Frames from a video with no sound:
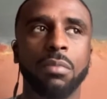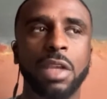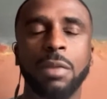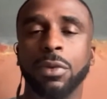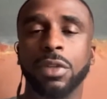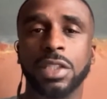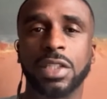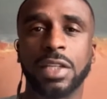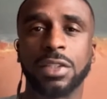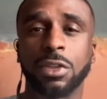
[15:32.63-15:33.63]
people these
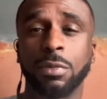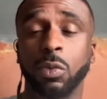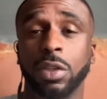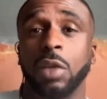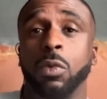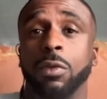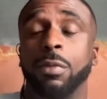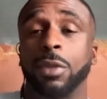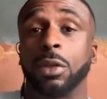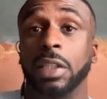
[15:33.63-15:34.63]
days in terms of what they want
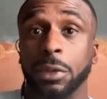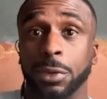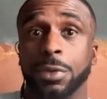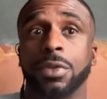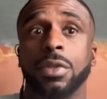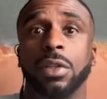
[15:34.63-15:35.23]
from their leaders.